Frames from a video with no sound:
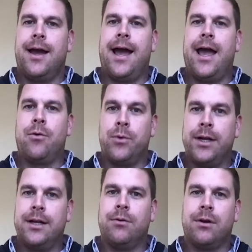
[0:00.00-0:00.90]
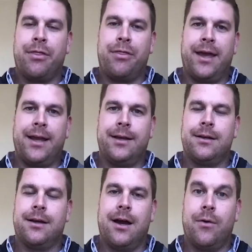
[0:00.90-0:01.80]
I really want to thank
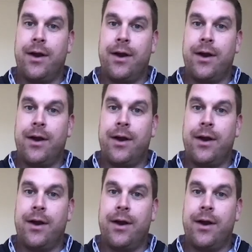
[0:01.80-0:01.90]
our